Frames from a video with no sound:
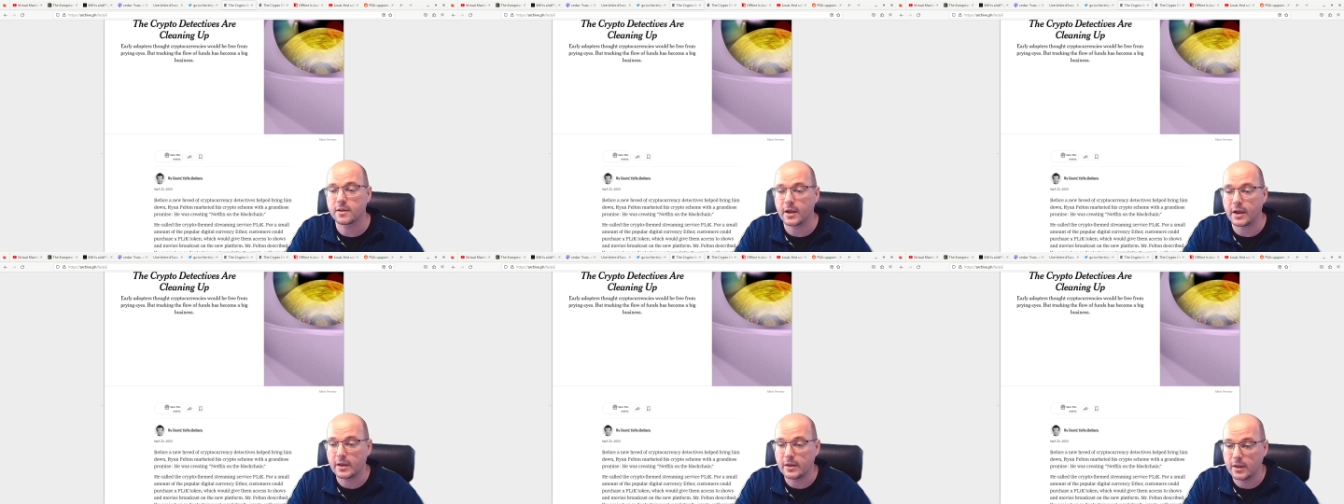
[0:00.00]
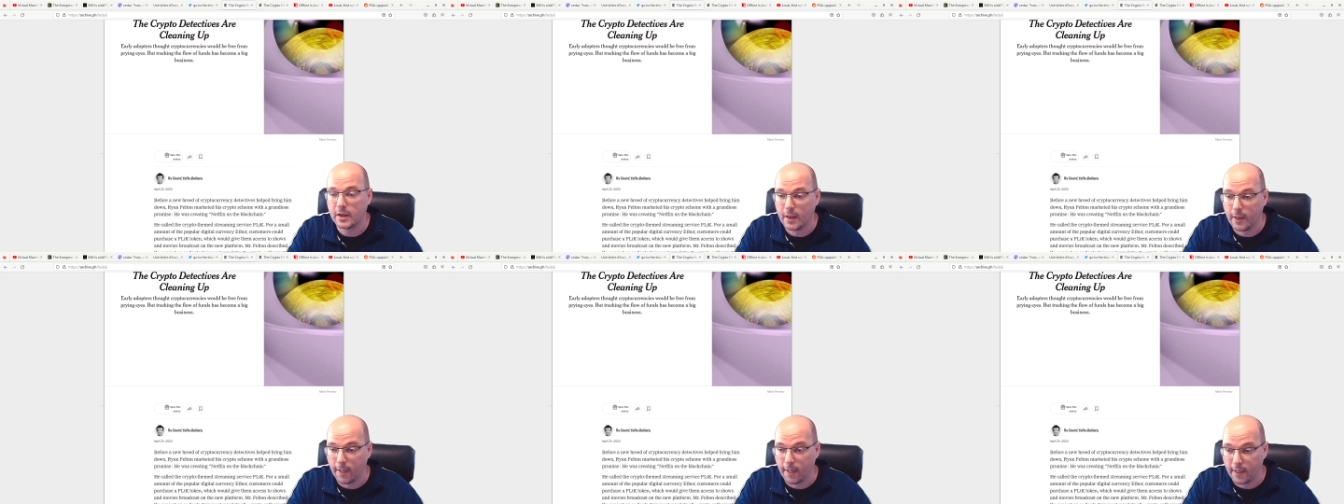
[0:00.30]
and
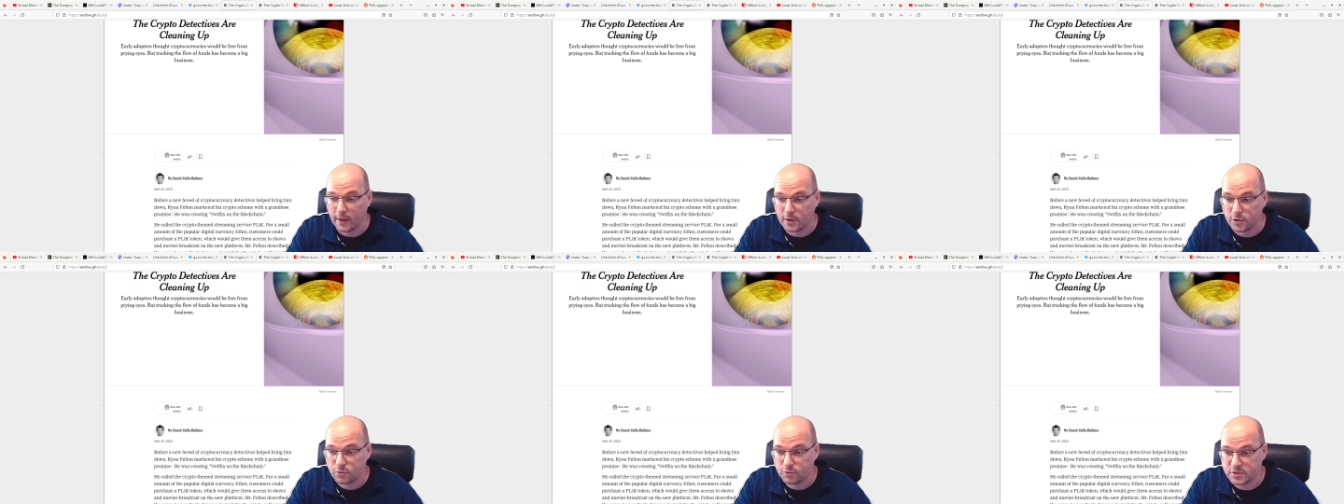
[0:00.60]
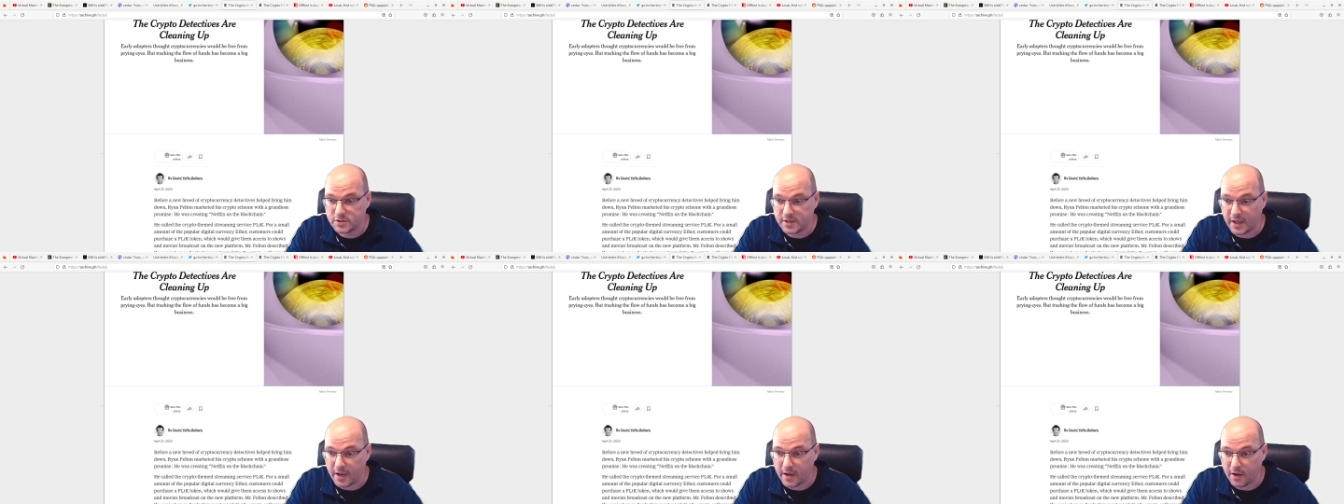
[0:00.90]
to
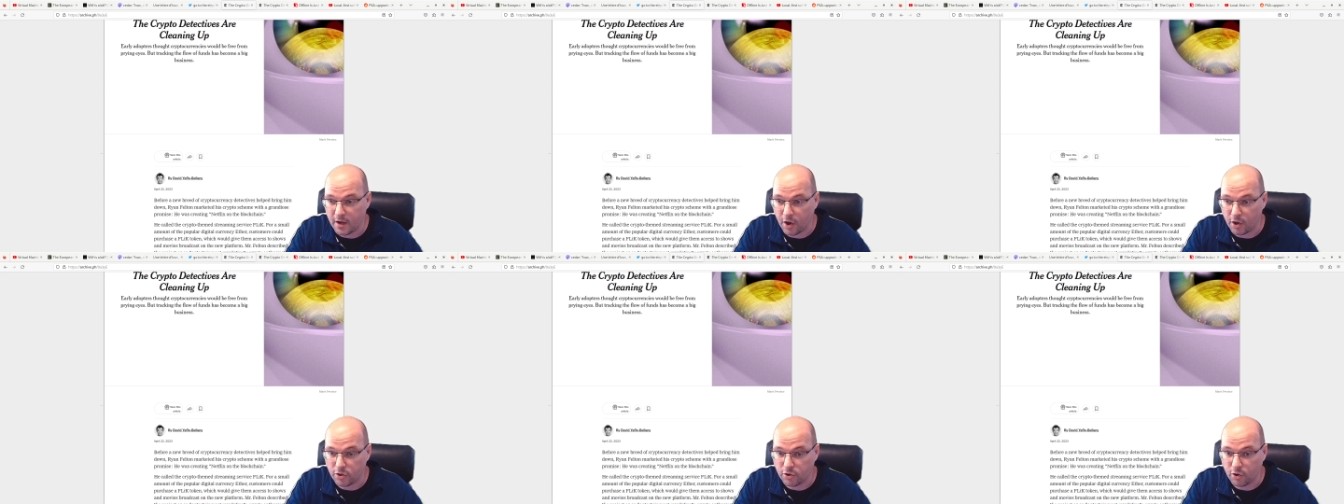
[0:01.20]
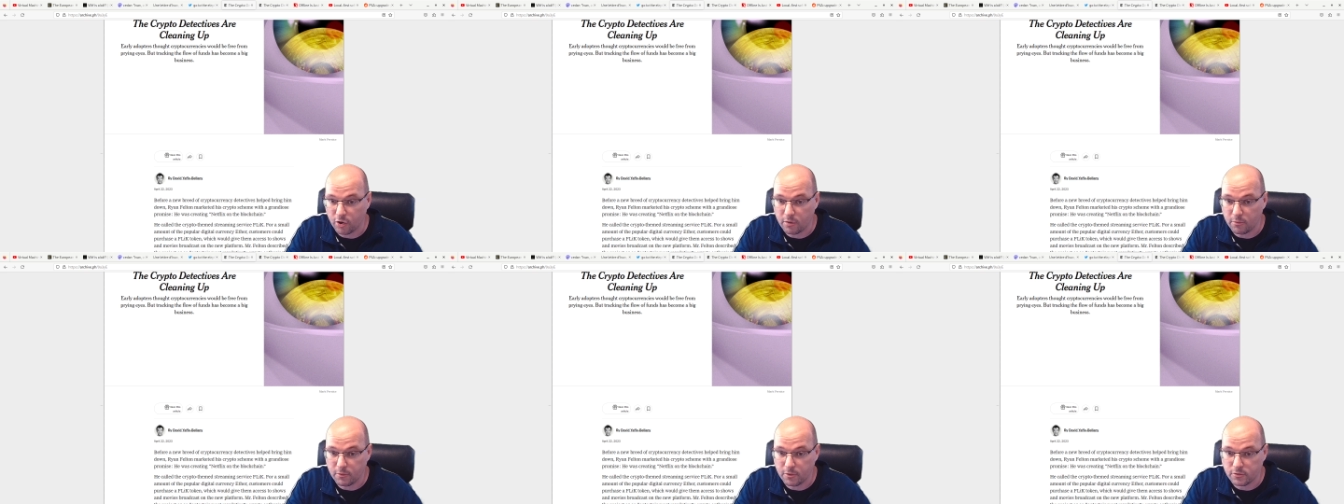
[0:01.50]
stay
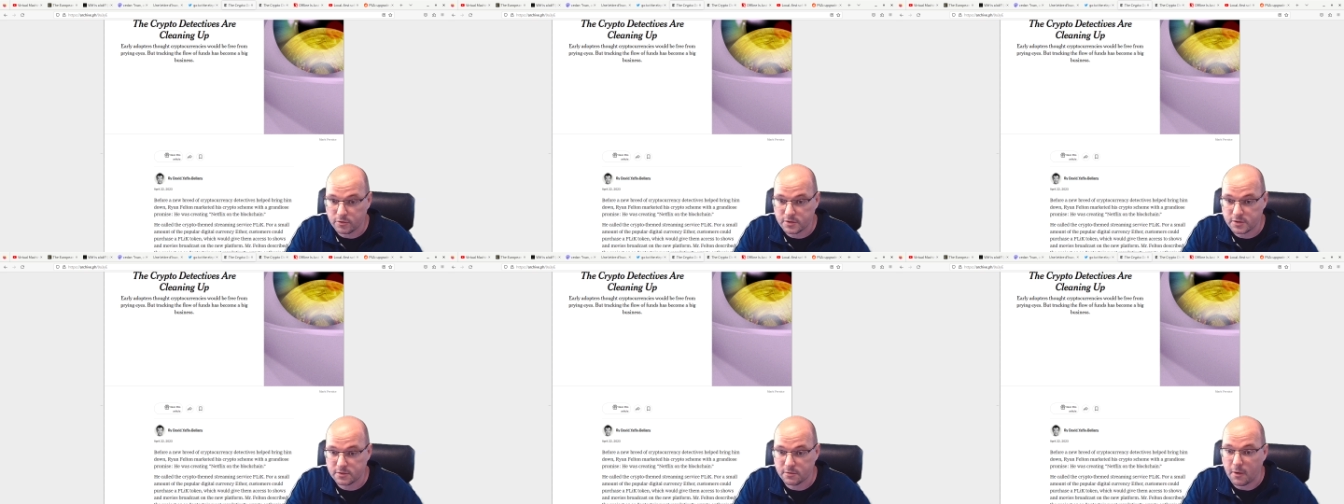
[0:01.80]
anonymous,